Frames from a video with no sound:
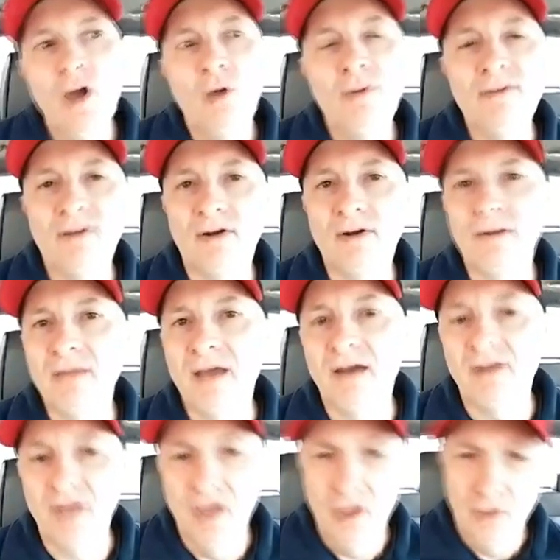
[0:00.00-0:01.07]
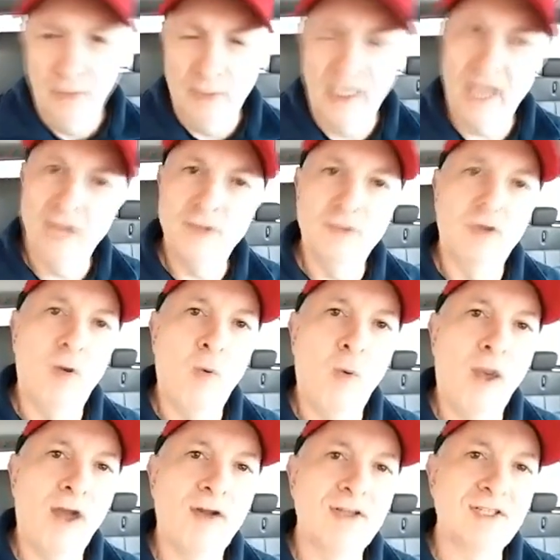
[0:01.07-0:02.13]
we've heard about, we got to do an
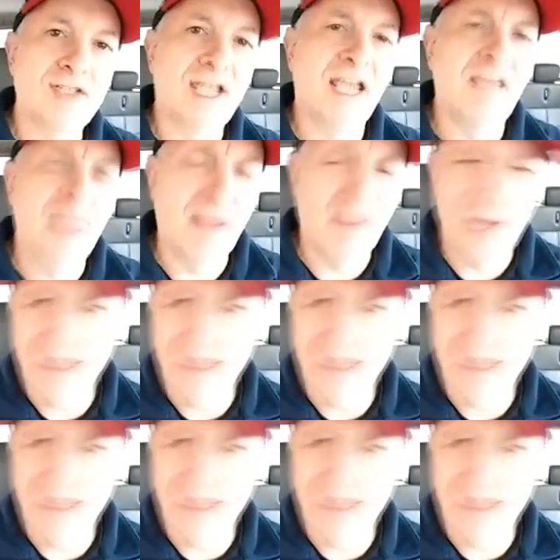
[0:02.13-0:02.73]
awareness campaign.